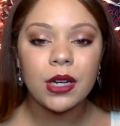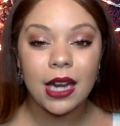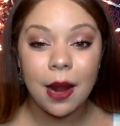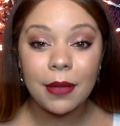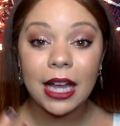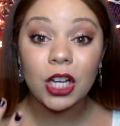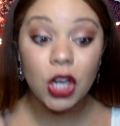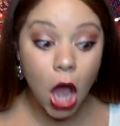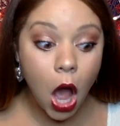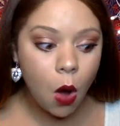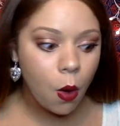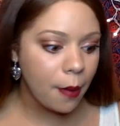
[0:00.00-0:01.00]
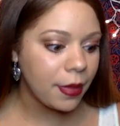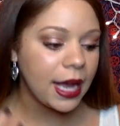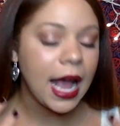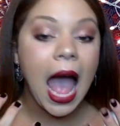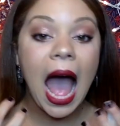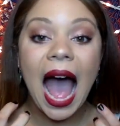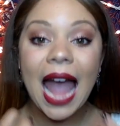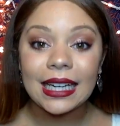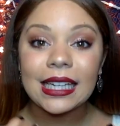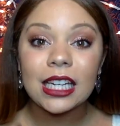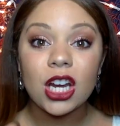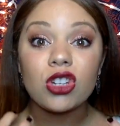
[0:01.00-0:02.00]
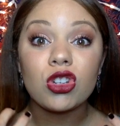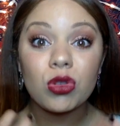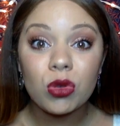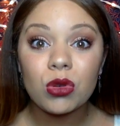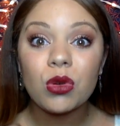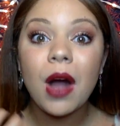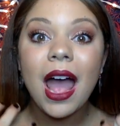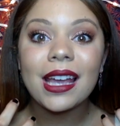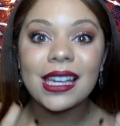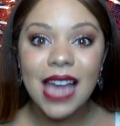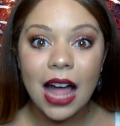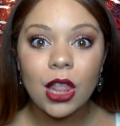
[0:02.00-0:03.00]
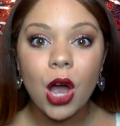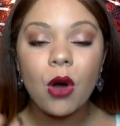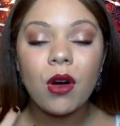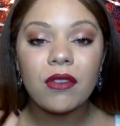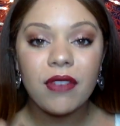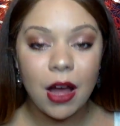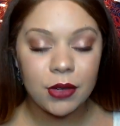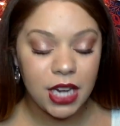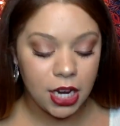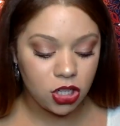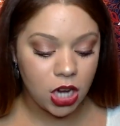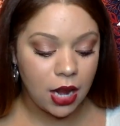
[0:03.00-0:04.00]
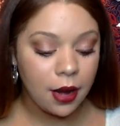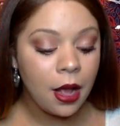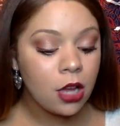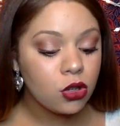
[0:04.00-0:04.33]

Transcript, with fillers: And I'm like, no, I need a true yellow foundation.